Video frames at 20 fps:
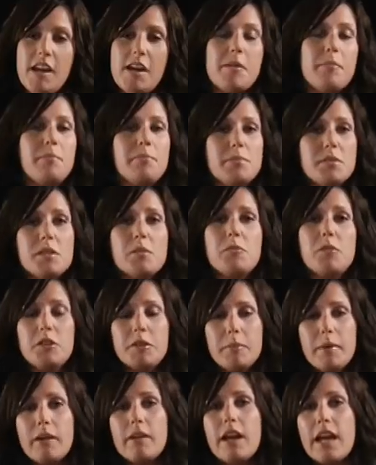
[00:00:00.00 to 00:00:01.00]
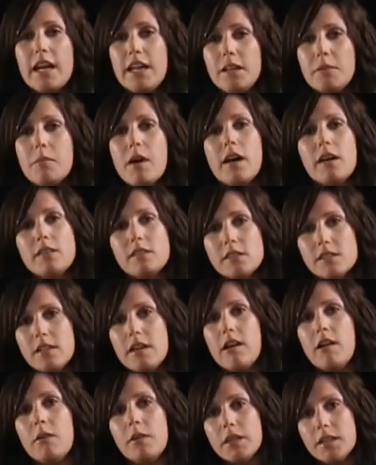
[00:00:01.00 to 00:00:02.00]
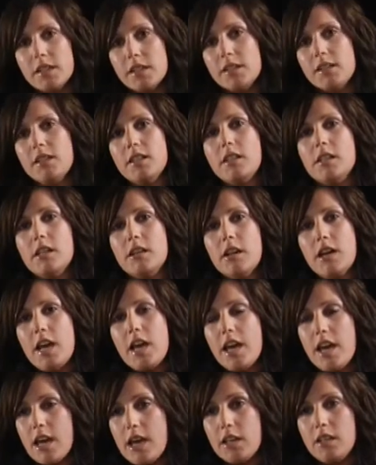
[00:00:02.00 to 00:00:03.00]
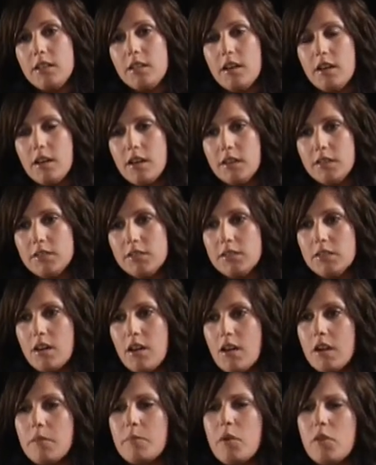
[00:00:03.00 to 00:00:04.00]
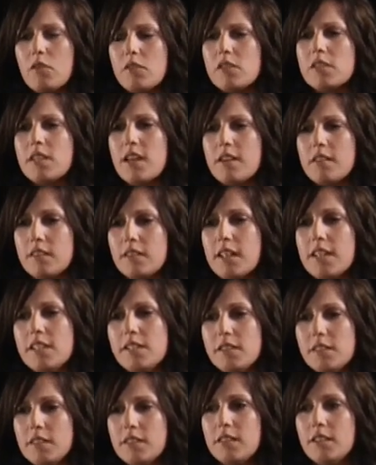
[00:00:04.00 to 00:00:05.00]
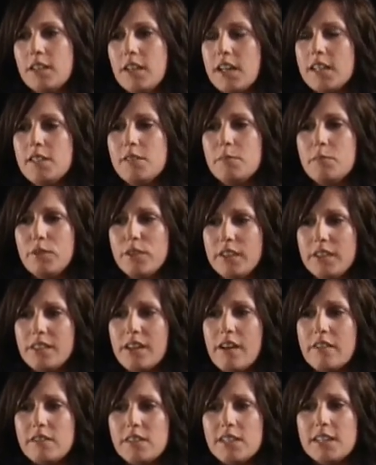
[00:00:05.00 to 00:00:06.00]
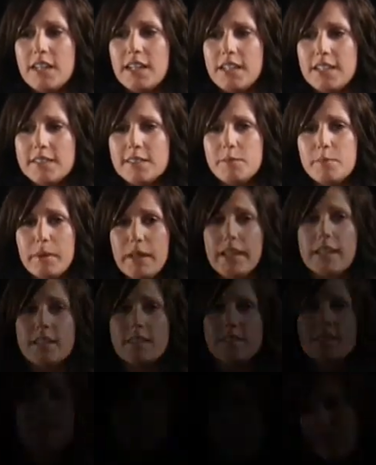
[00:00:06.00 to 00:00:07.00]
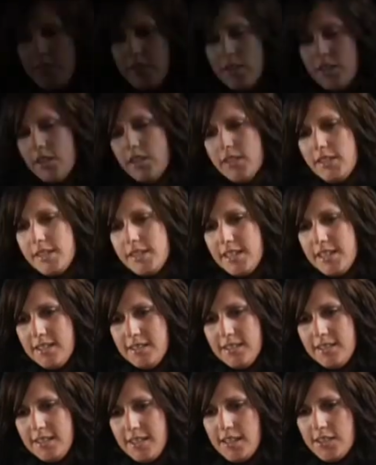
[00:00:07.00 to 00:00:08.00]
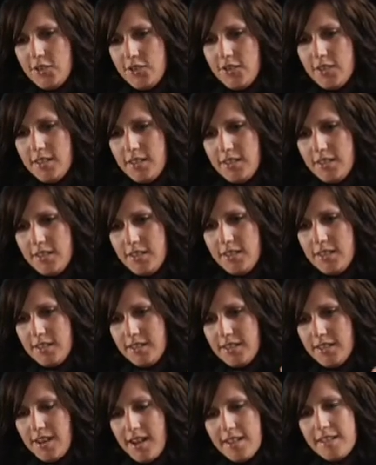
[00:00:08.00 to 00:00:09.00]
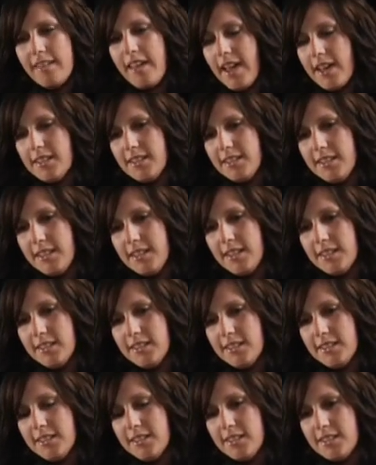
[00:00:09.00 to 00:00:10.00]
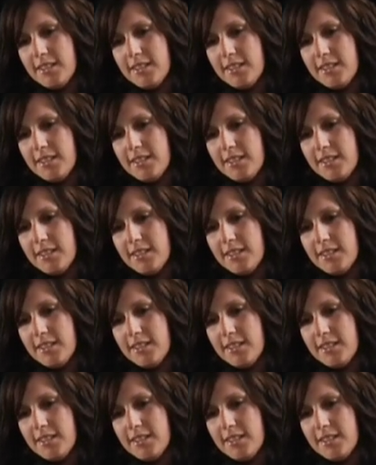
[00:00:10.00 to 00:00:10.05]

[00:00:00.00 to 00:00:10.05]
at somewhere about 80 miles an hour. And on a motorcycle, that's a pretty devastating speed. If you could have seen the ditch that I landed in,